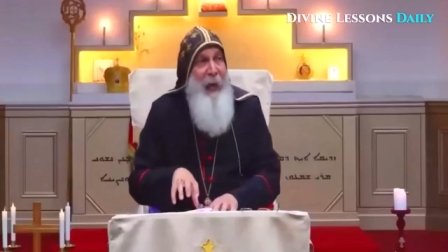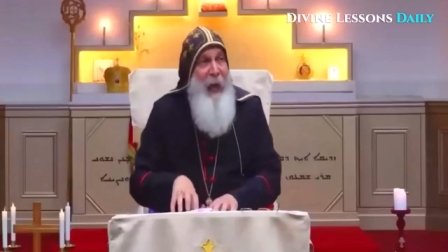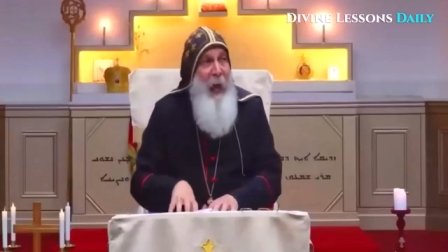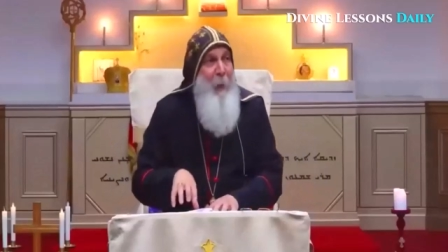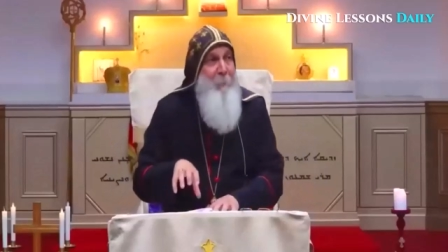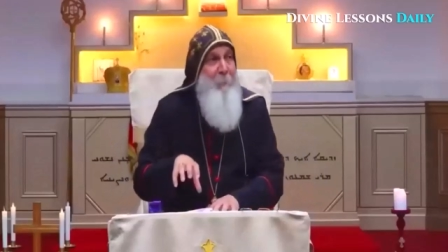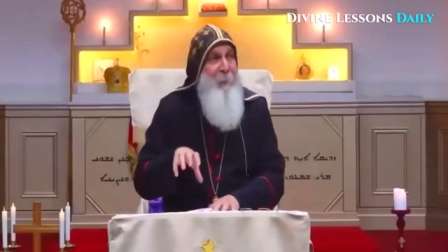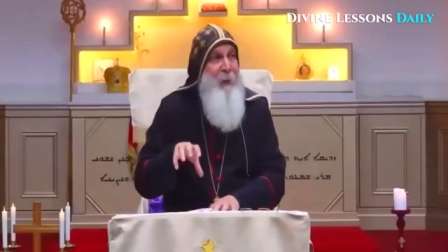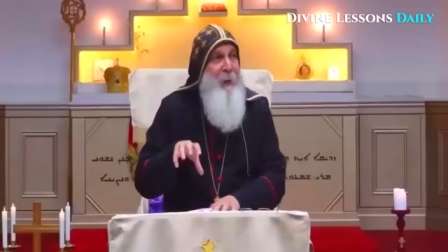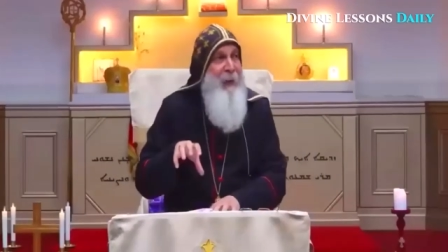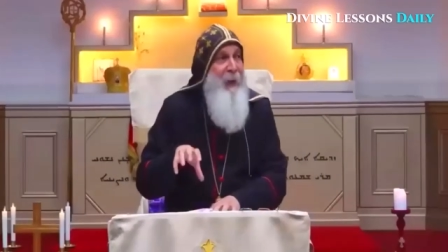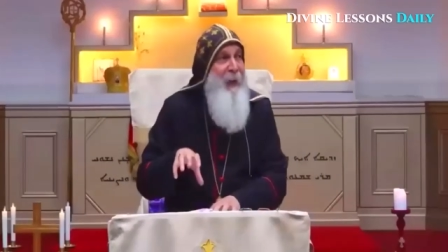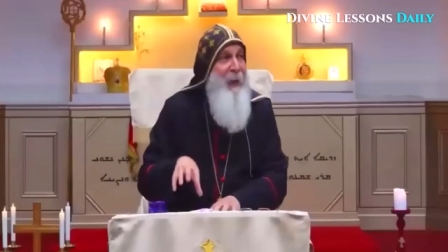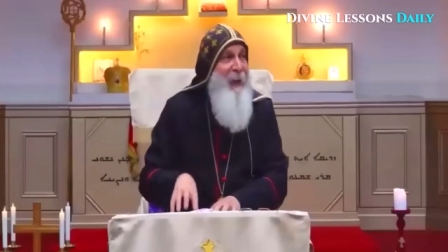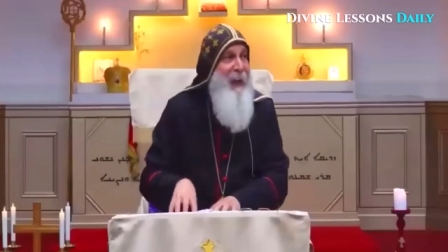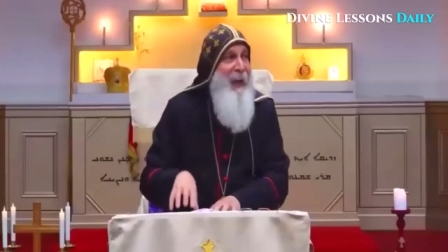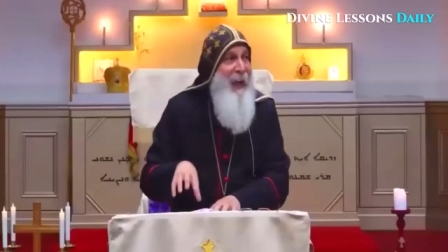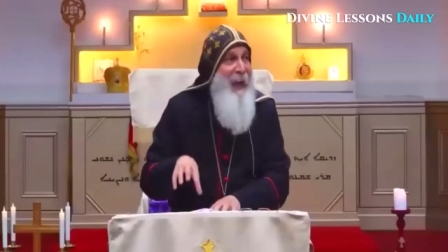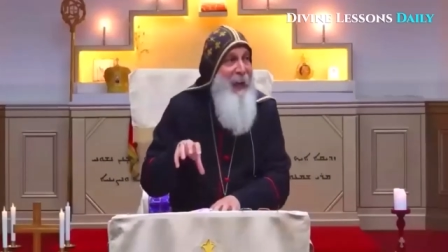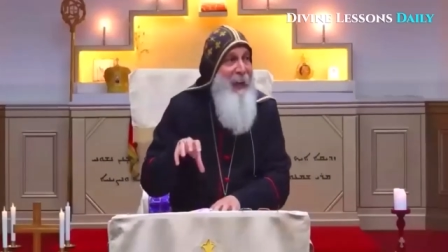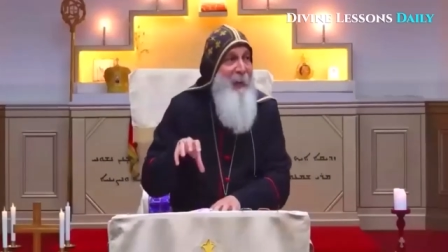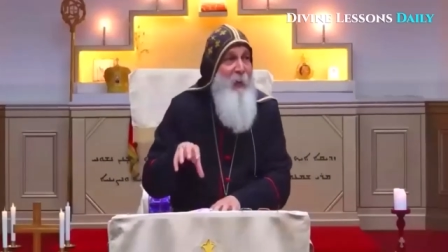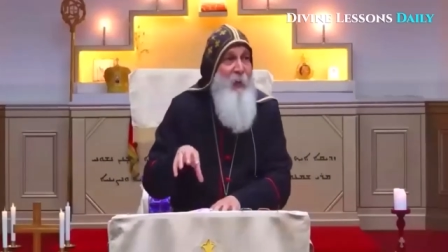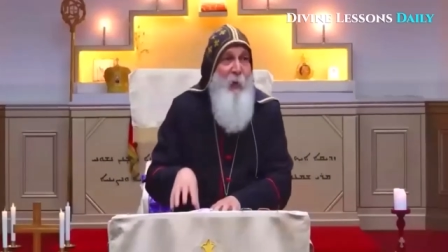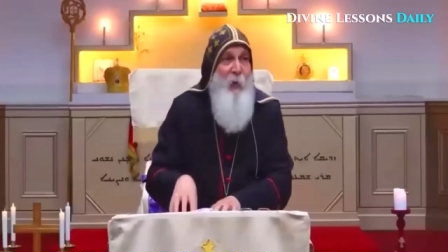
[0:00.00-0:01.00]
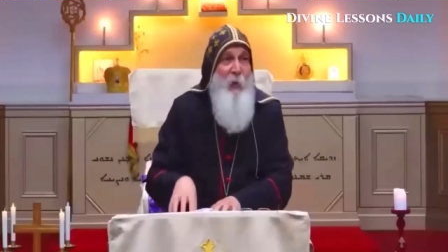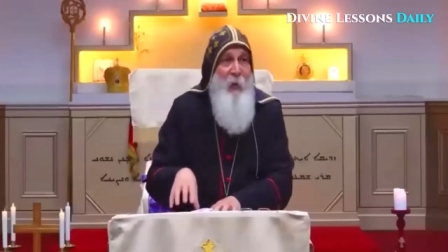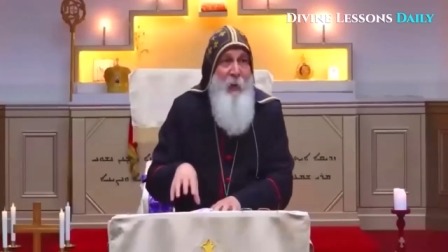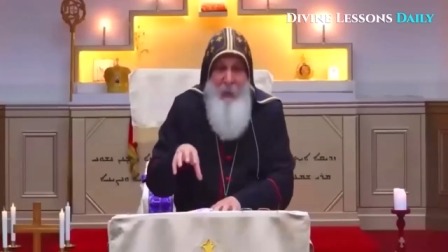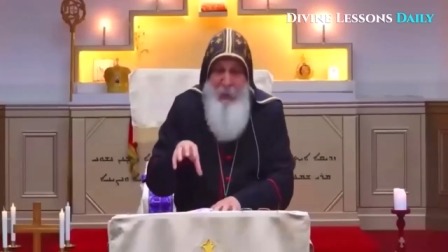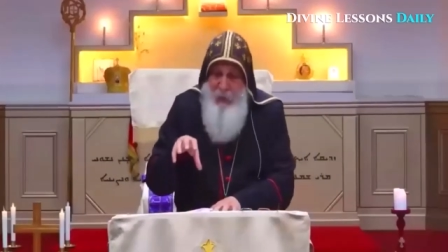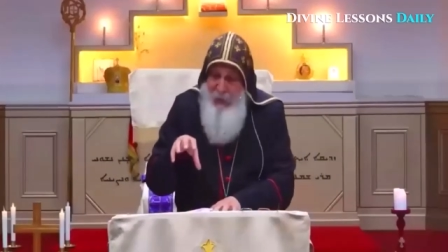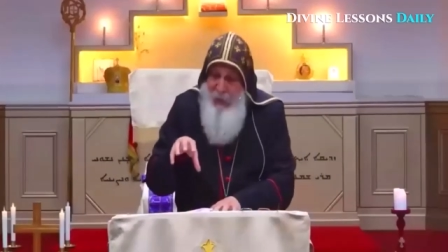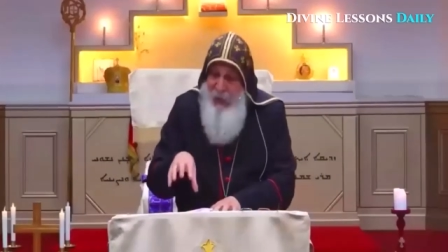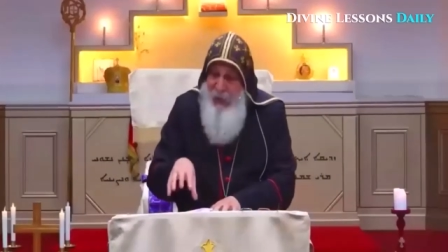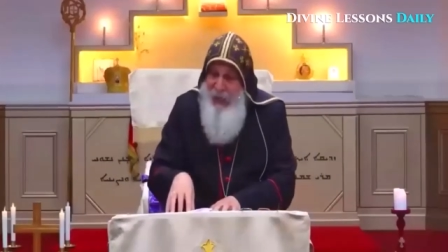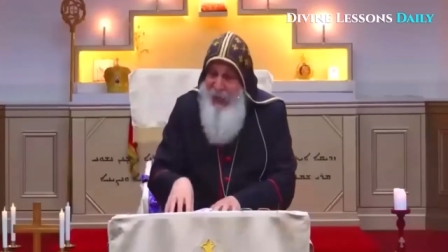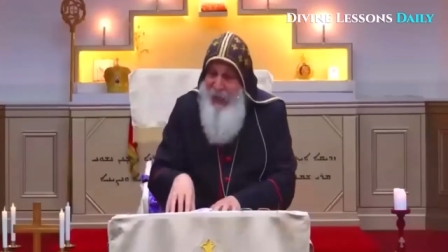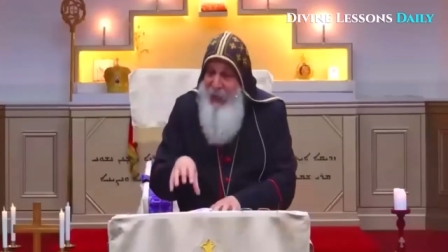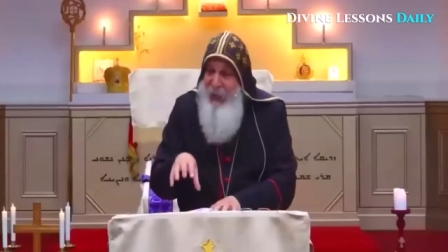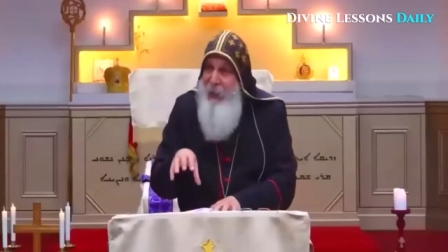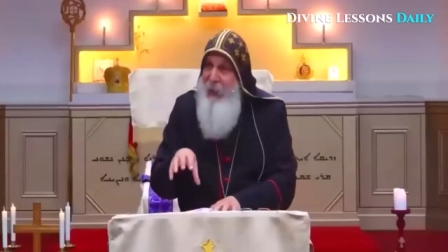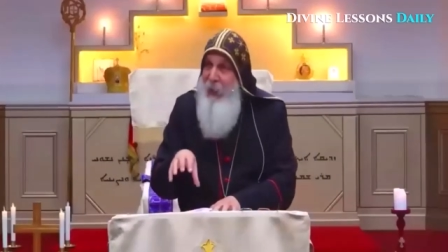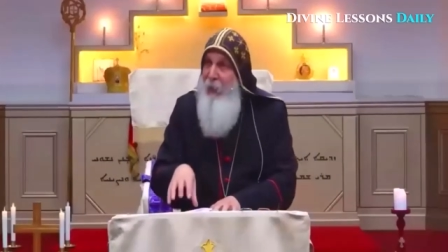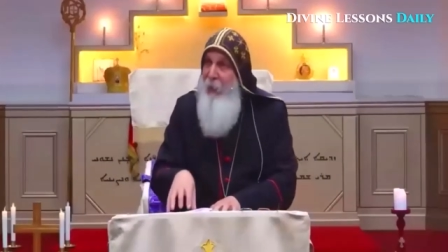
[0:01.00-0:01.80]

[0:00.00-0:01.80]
happening in, in,